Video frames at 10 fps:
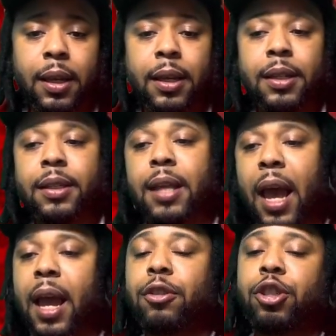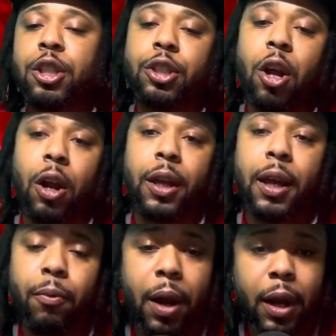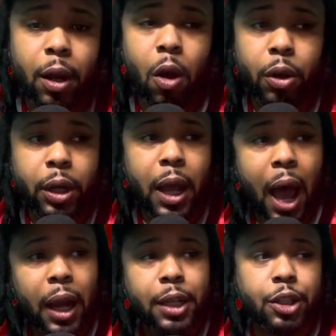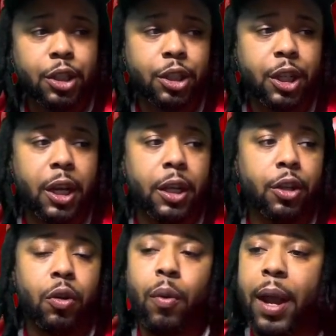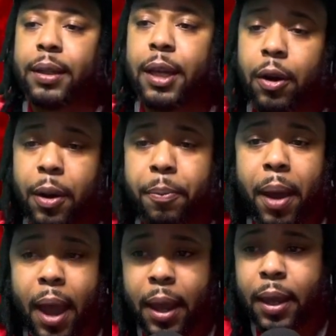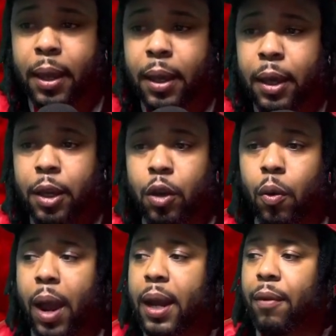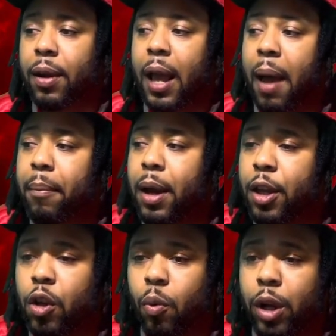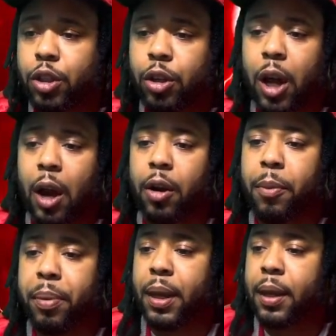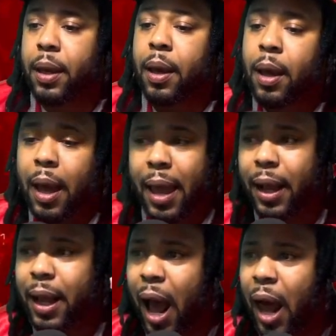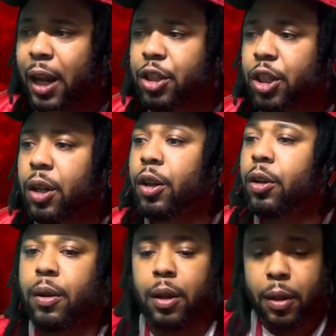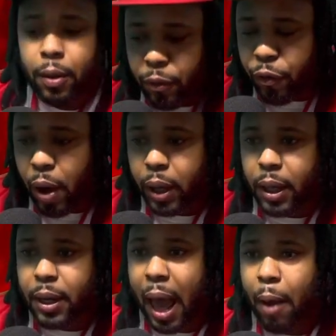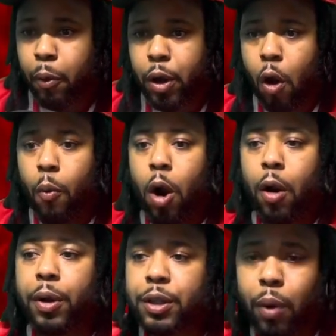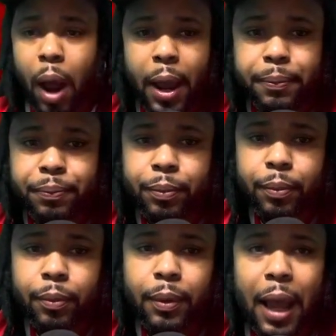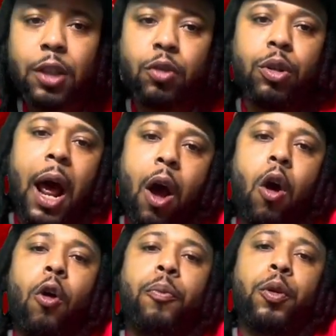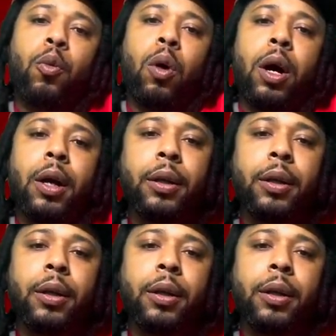Say if she start getting ready to go to college and shit, you ain't there to pay. You ain't even got money. You want your daughter to be in college fucking not with no worries, right? That's what I hope you want.